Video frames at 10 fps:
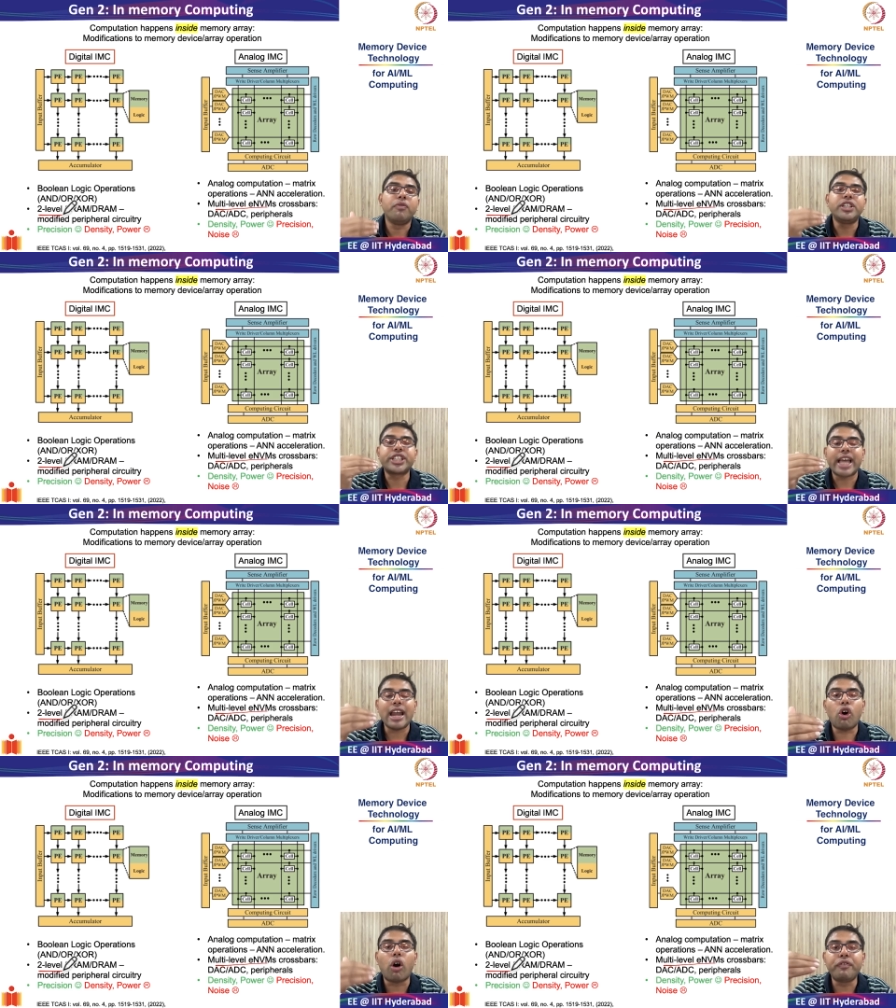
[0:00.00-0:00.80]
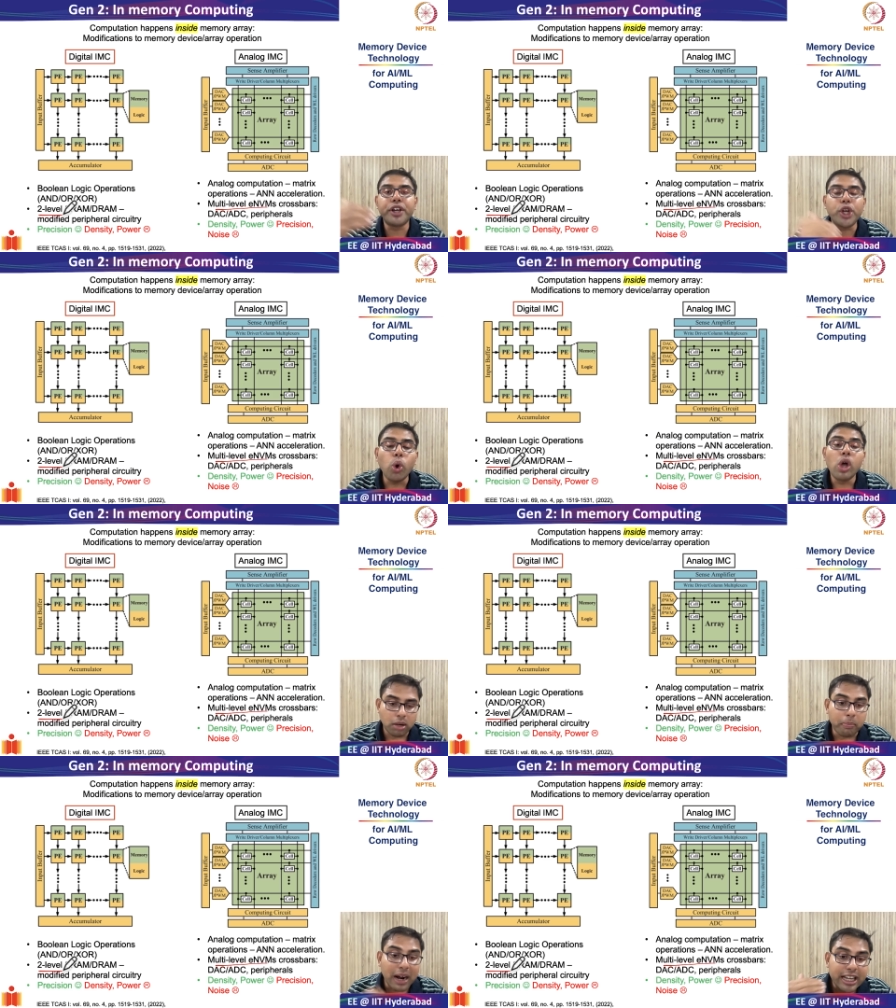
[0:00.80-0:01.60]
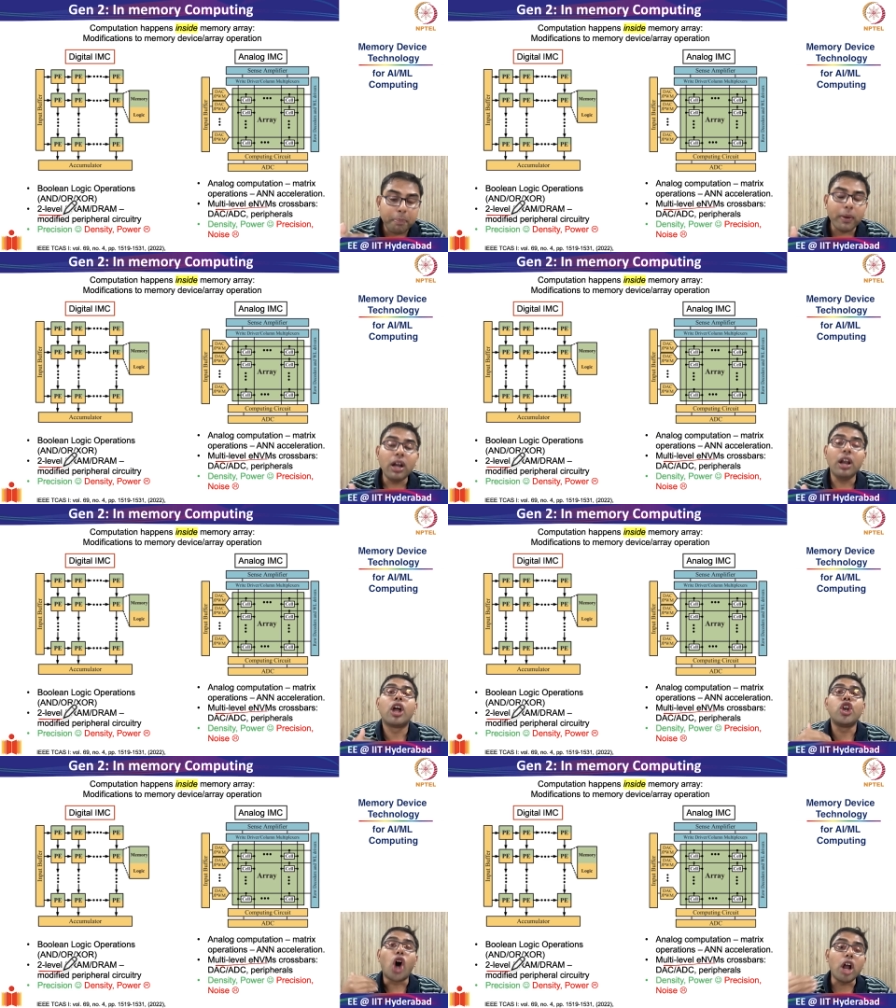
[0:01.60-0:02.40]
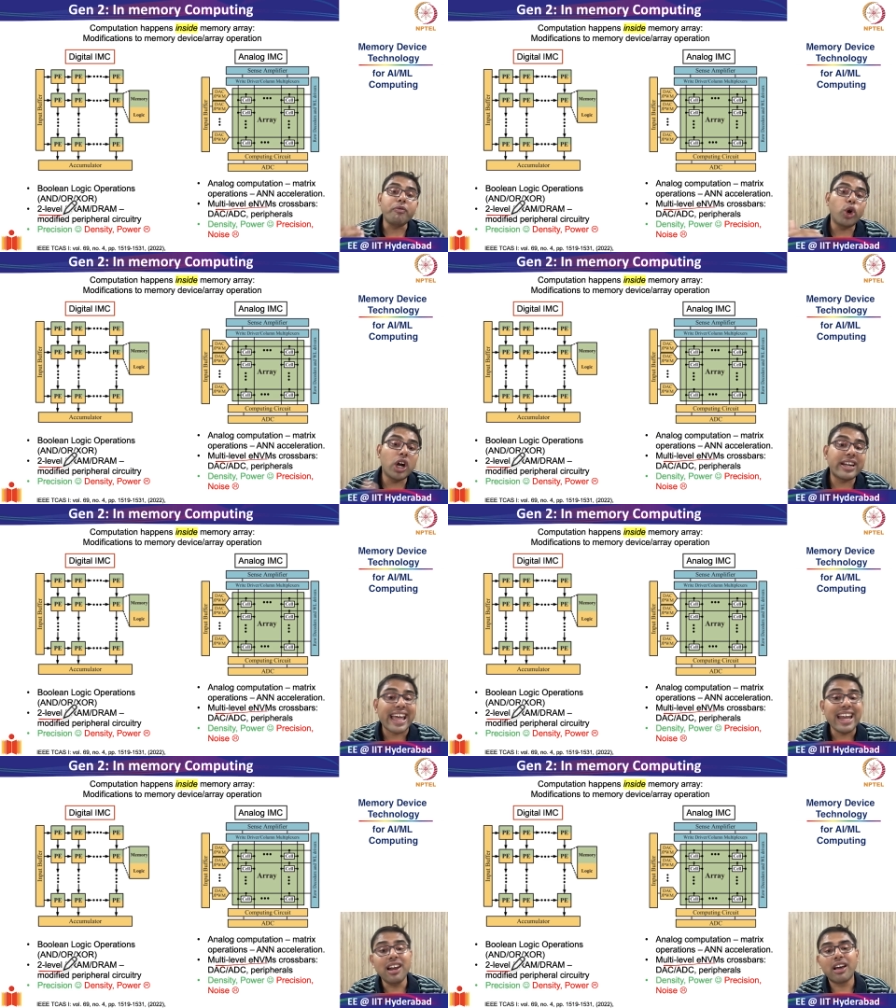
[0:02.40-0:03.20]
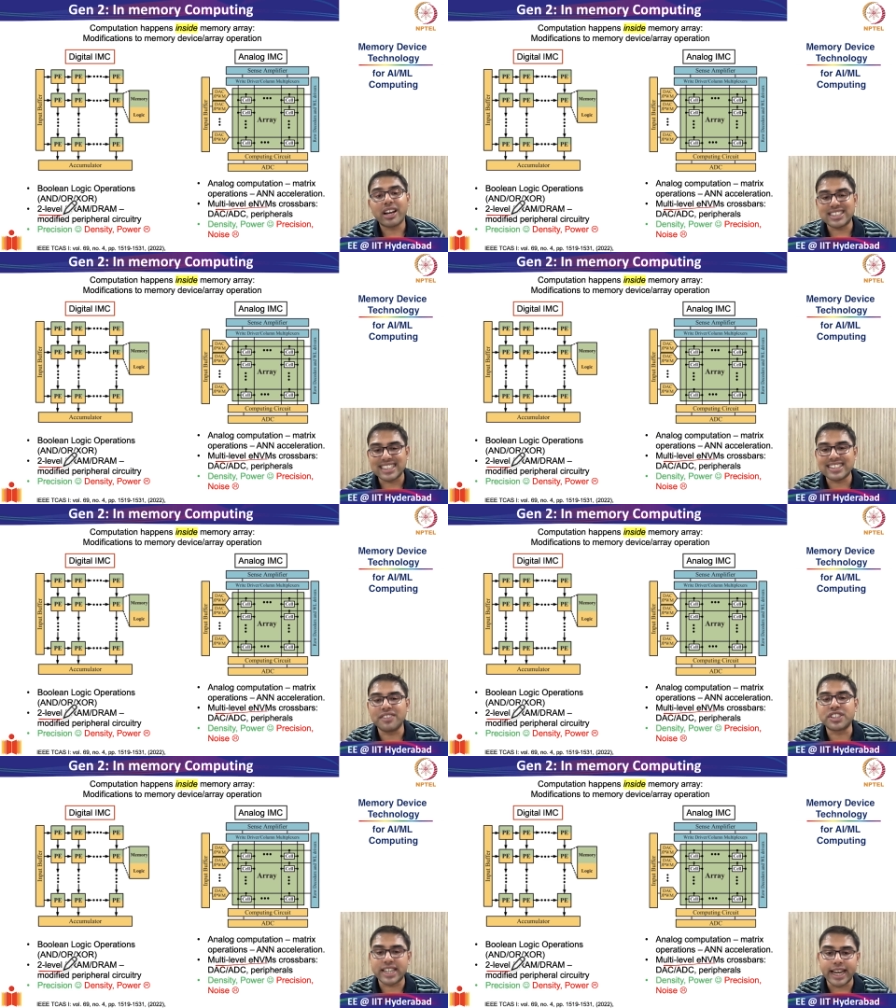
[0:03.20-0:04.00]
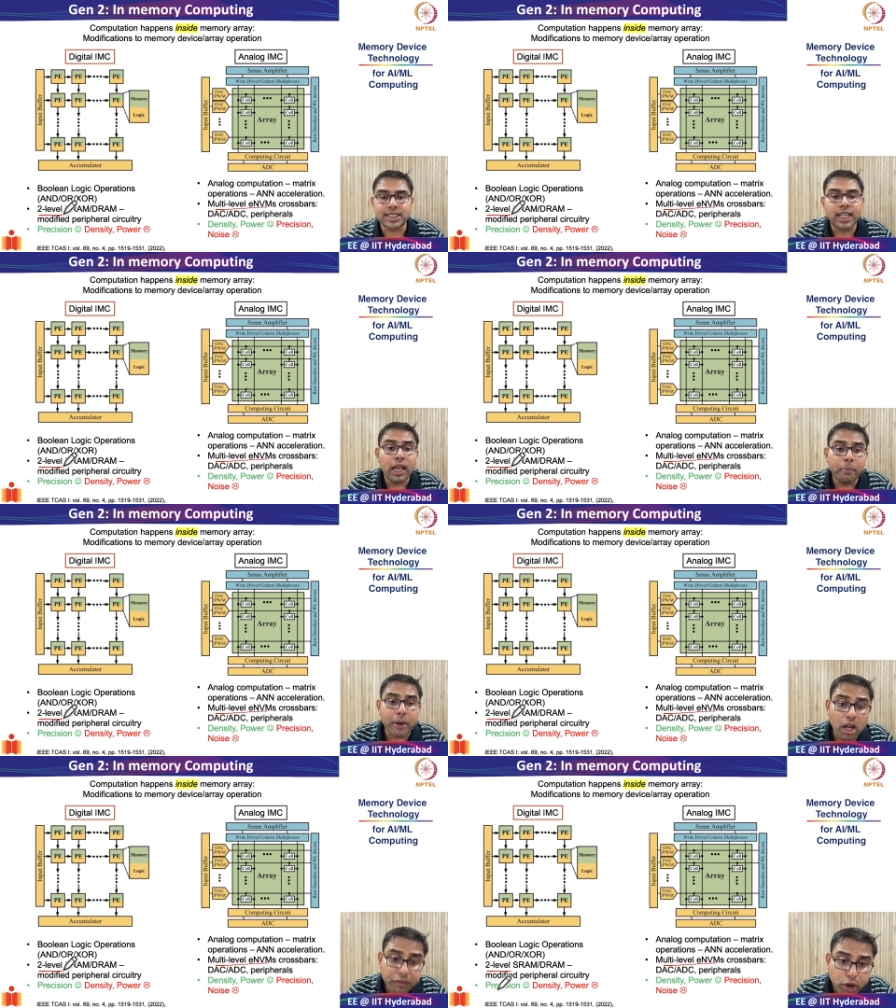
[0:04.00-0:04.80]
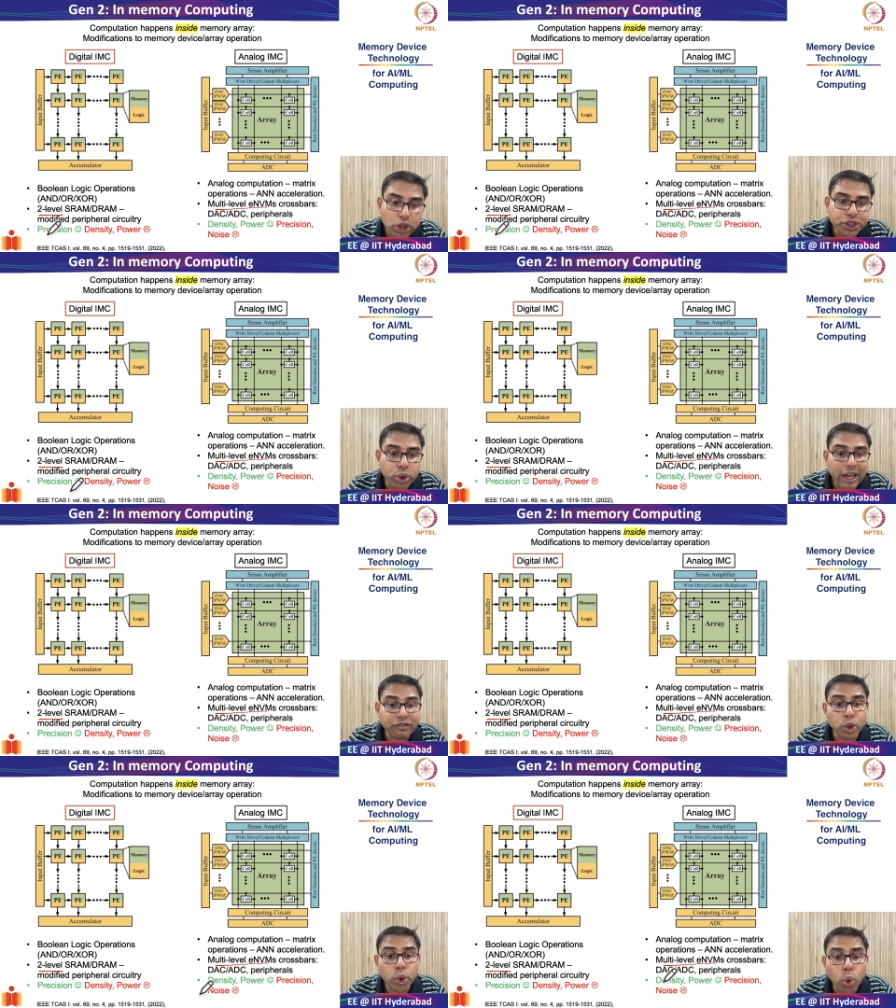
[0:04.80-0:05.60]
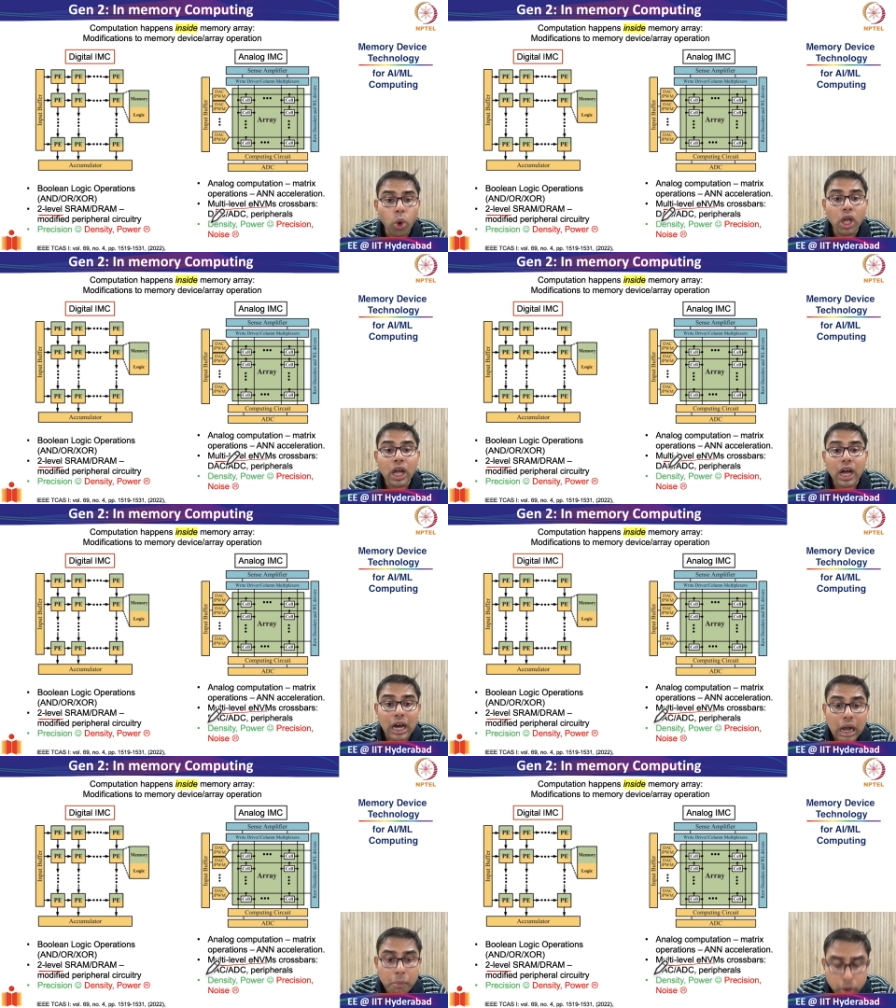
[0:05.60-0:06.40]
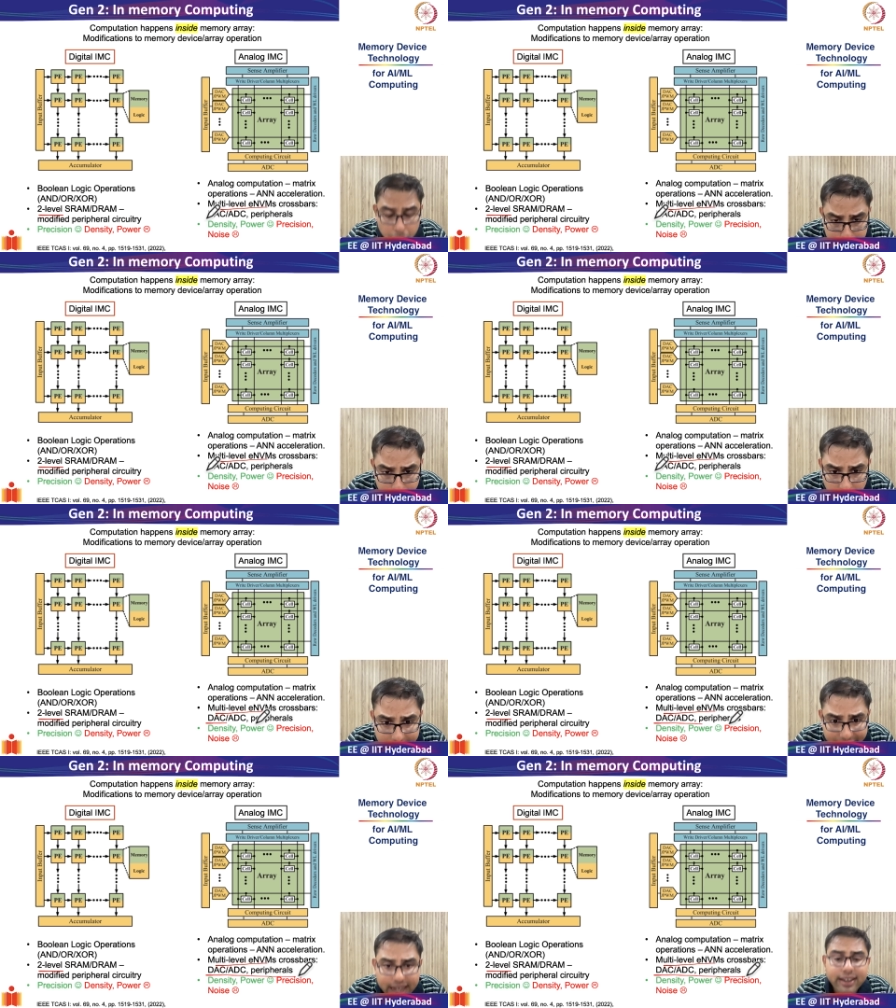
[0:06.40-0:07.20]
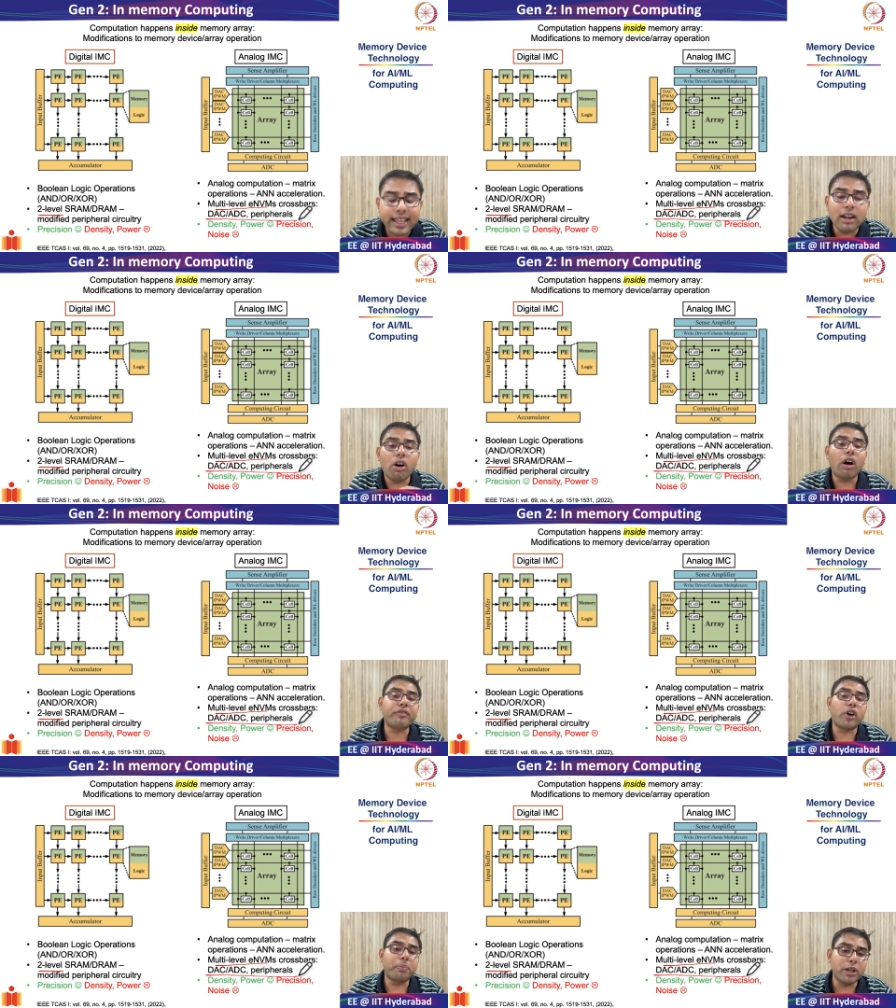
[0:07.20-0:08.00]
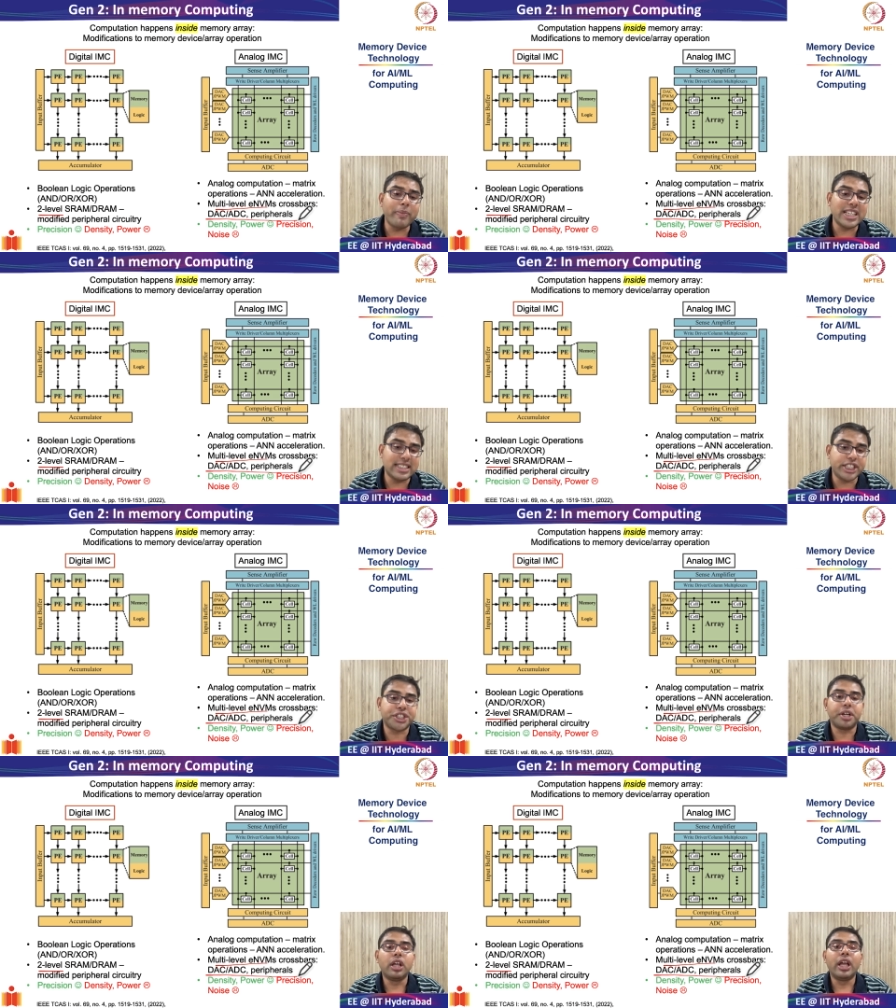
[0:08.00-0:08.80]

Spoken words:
which can offer you multiple non-volatile resistive states. But of course, you have to do a great deal of optimization